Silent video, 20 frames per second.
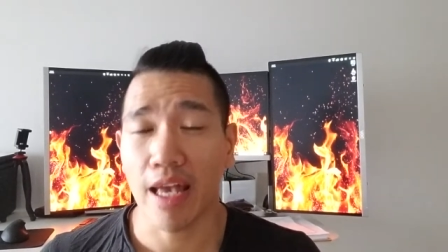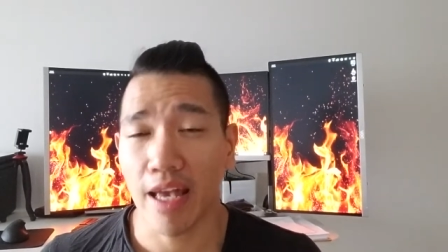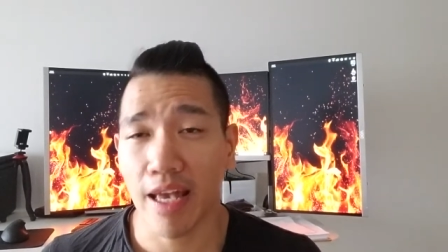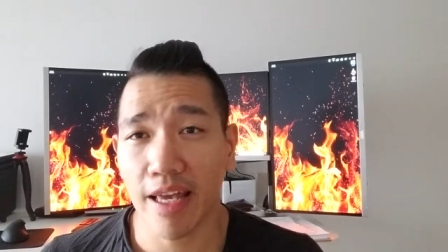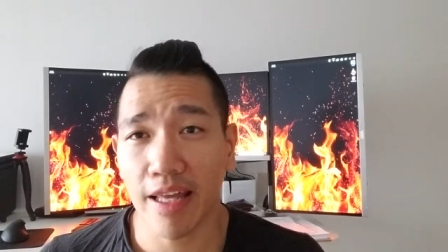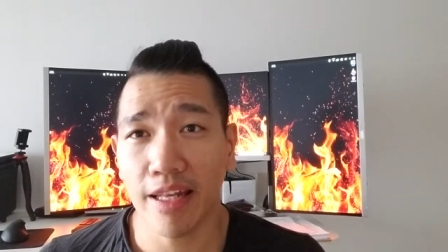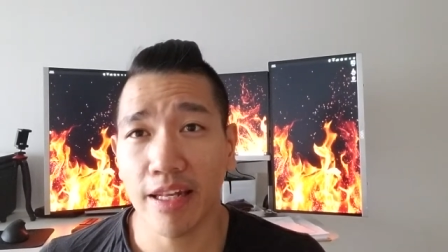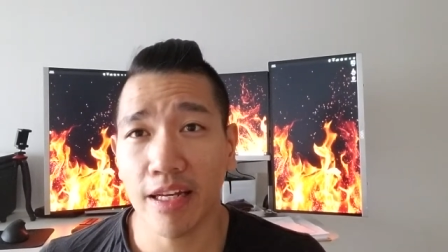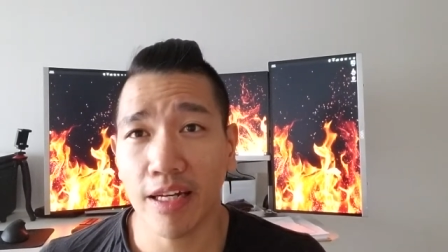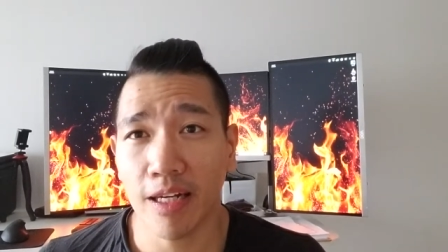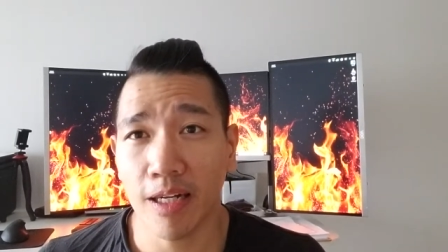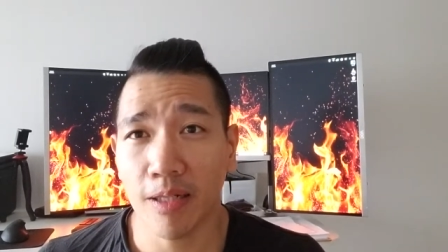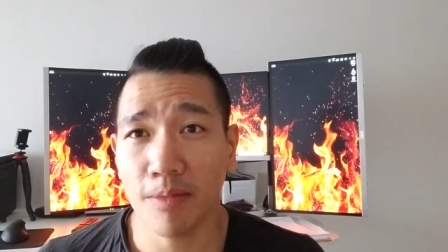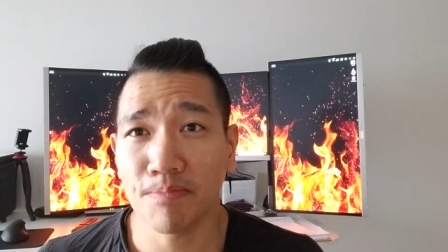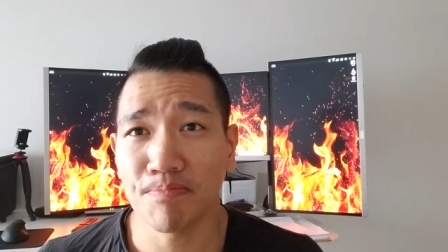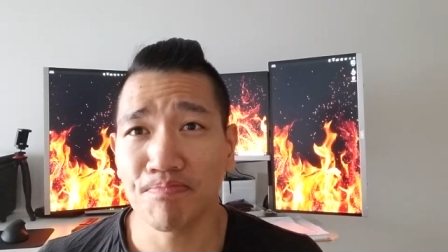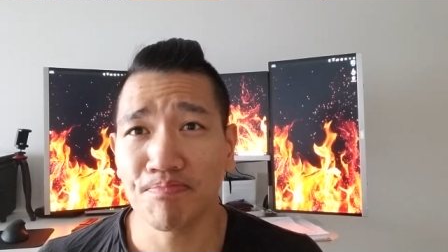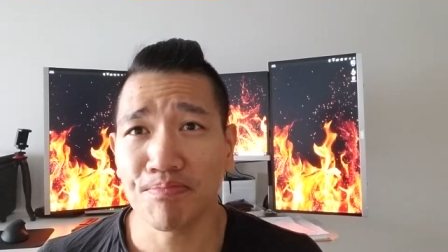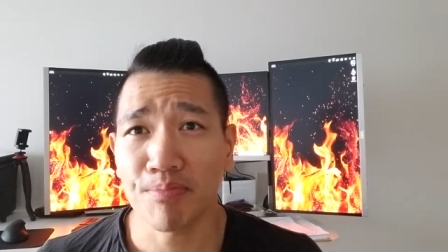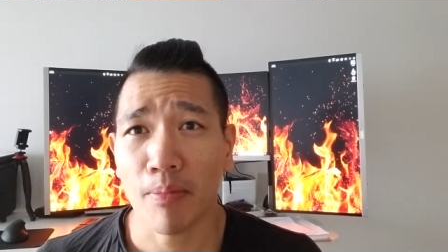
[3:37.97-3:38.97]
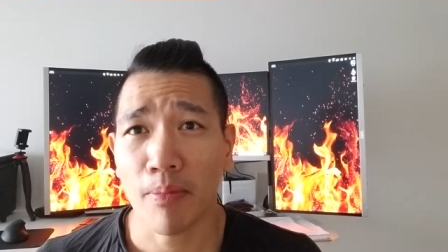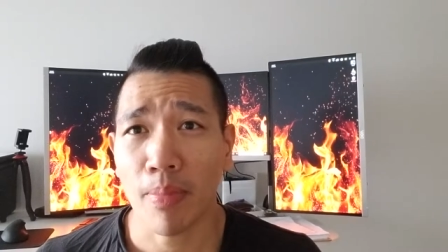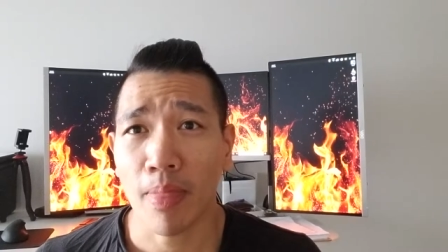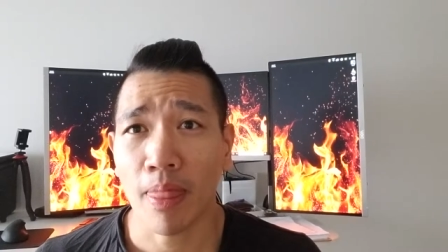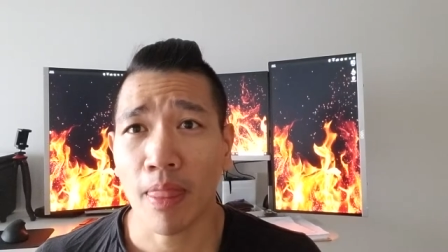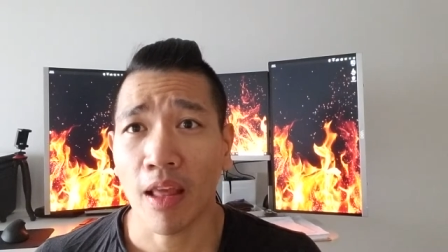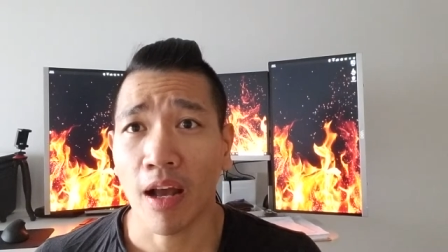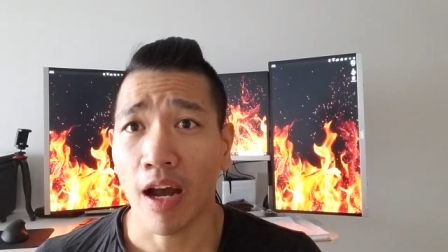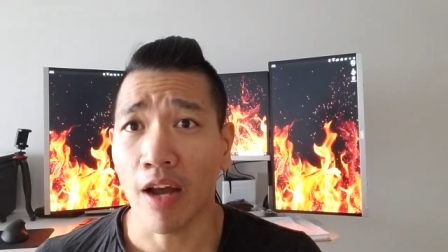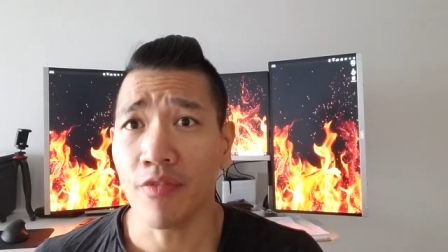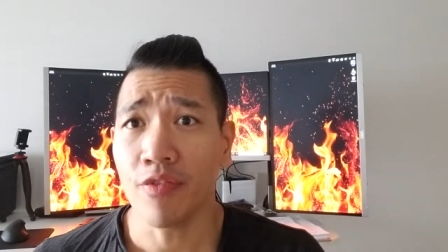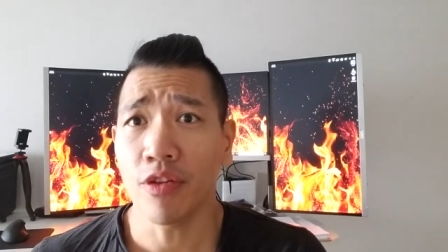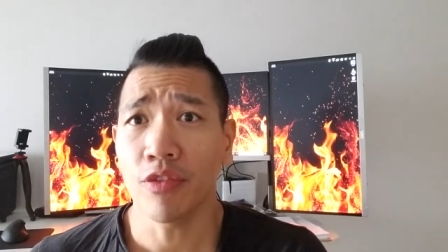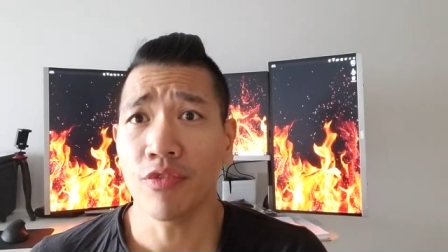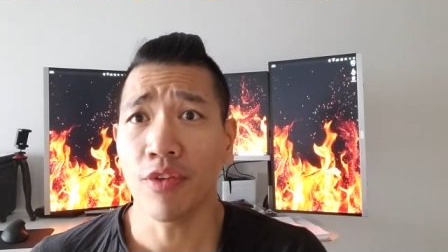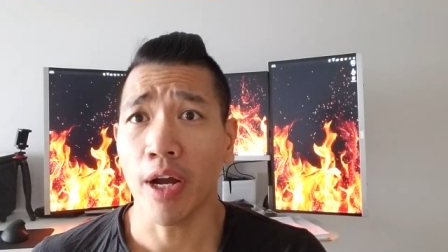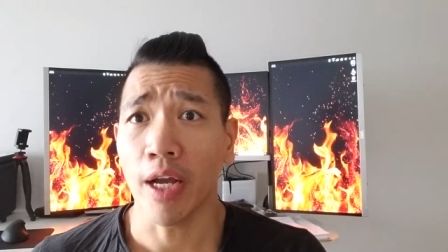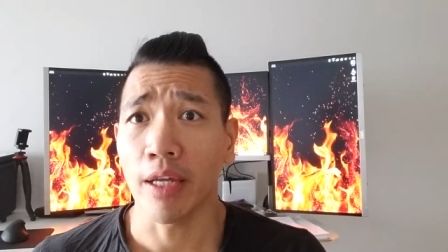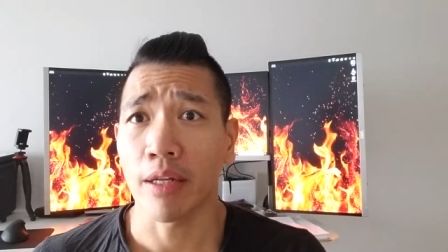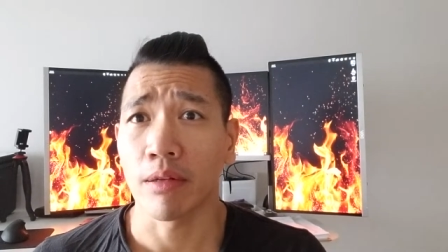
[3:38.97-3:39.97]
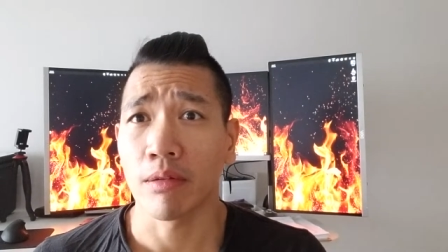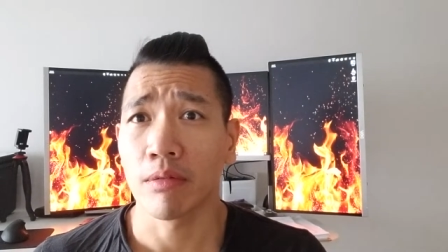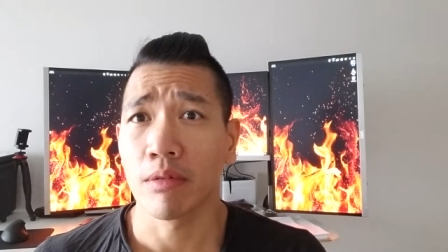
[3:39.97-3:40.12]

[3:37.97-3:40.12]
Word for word: And um, I feel fine.